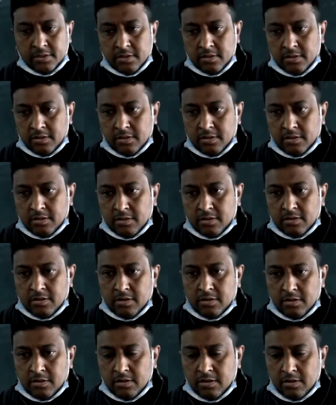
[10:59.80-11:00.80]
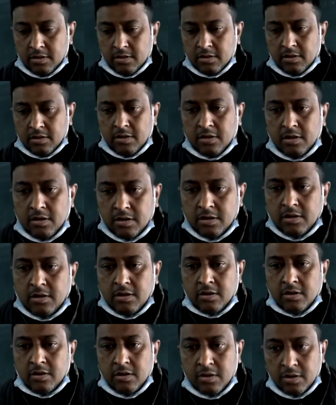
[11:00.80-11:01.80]
Sir, few
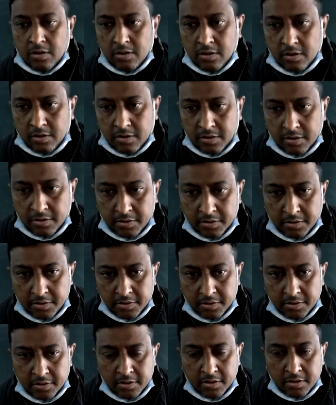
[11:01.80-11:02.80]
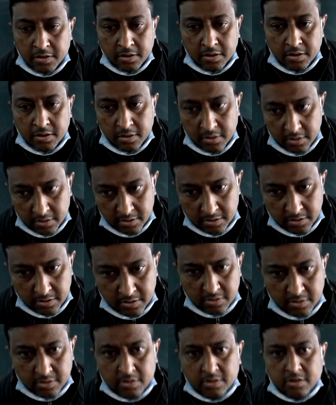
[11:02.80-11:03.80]
interrelated terms in
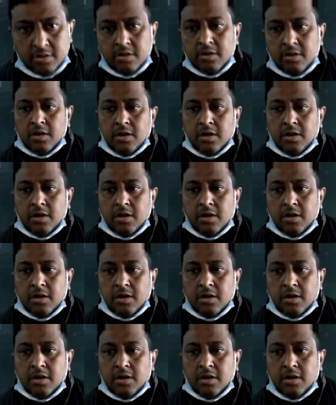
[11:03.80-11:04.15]
motivation.